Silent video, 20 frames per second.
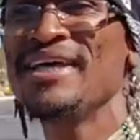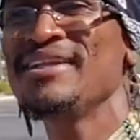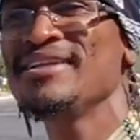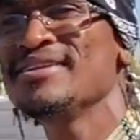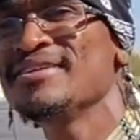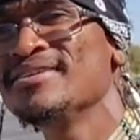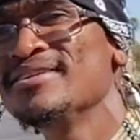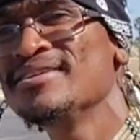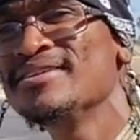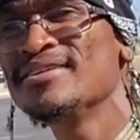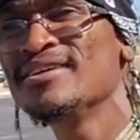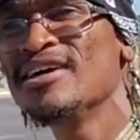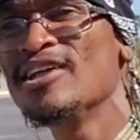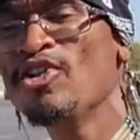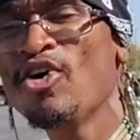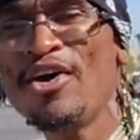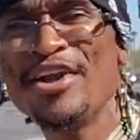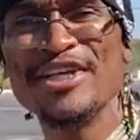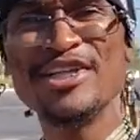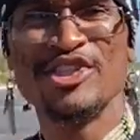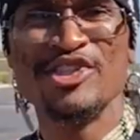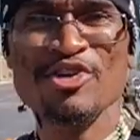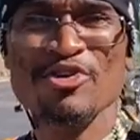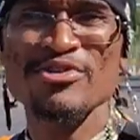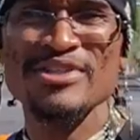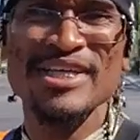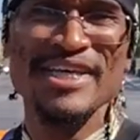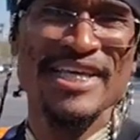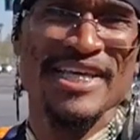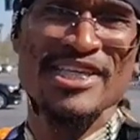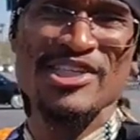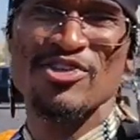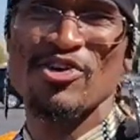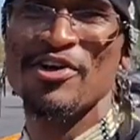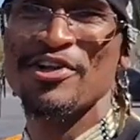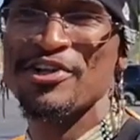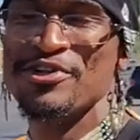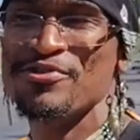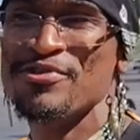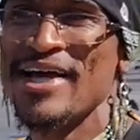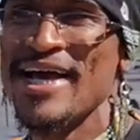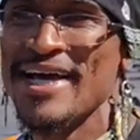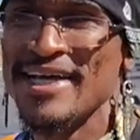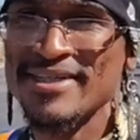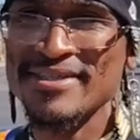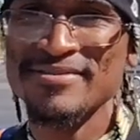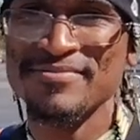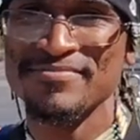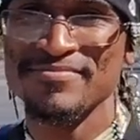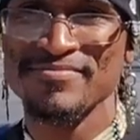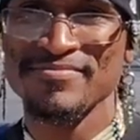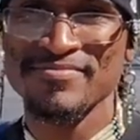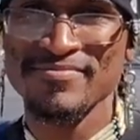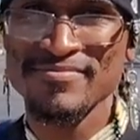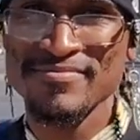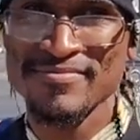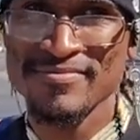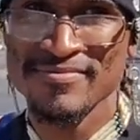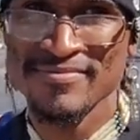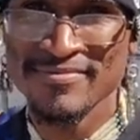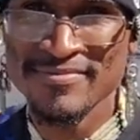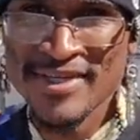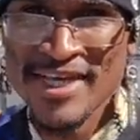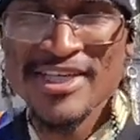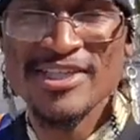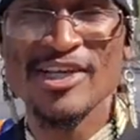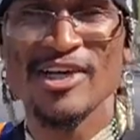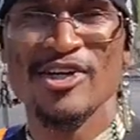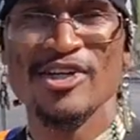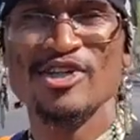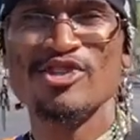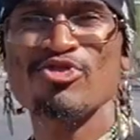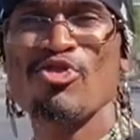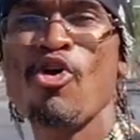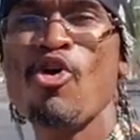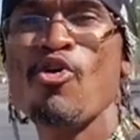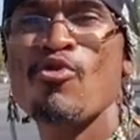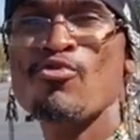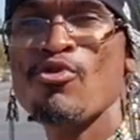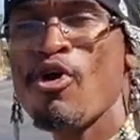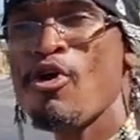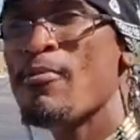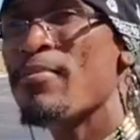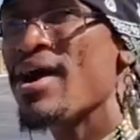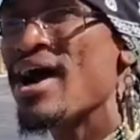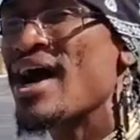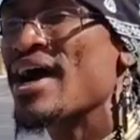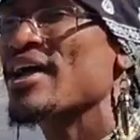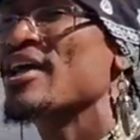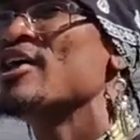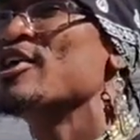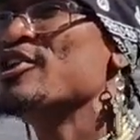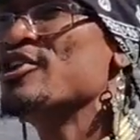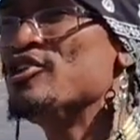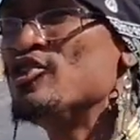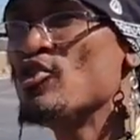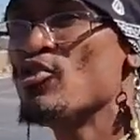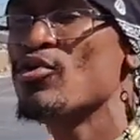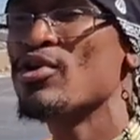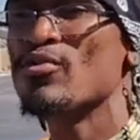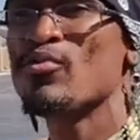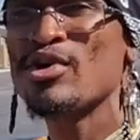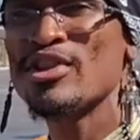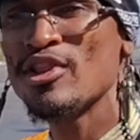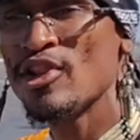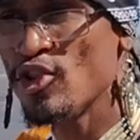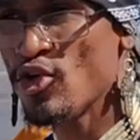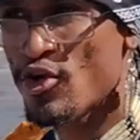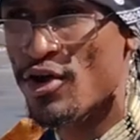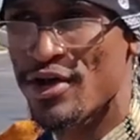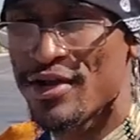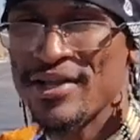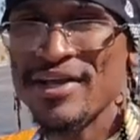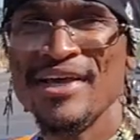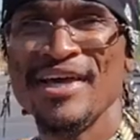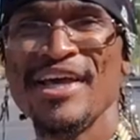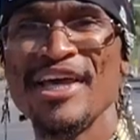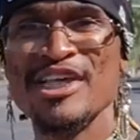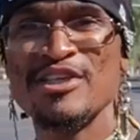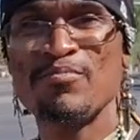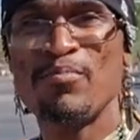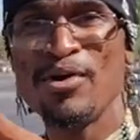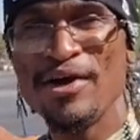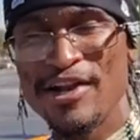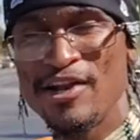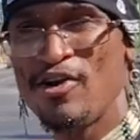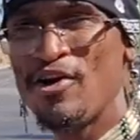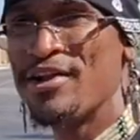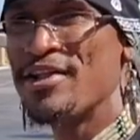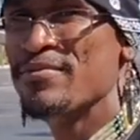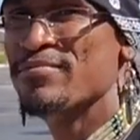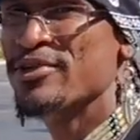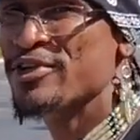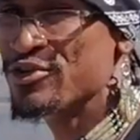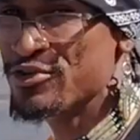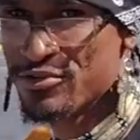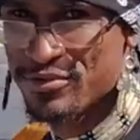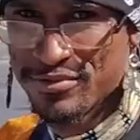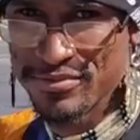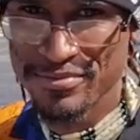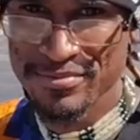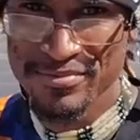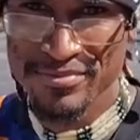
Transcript: man. Lord is using Esau to do that. He's a controlled robot doing what the Lord is putting on him to do.